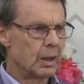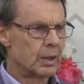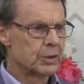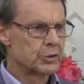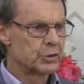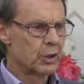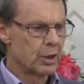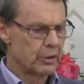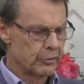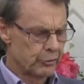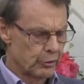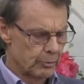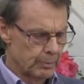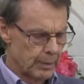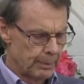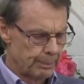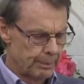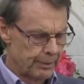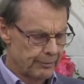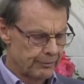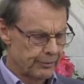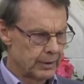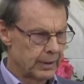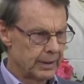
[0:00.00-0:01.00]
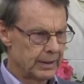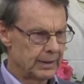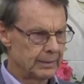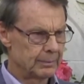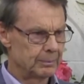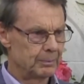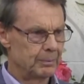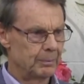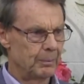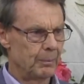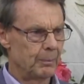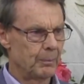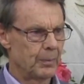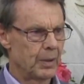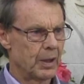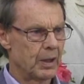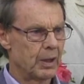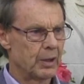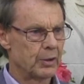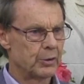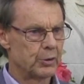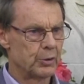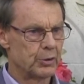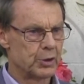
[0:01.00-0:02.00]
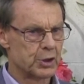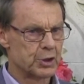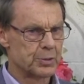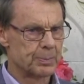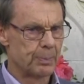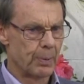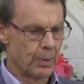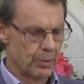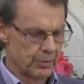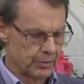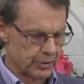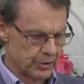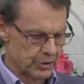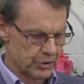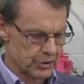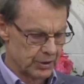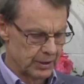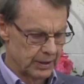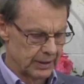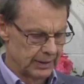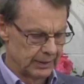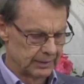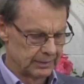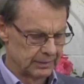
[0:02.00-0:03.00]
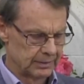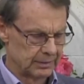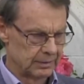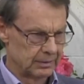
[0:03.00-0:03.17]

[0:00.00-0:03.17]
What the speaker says: So from epiphany to despondency,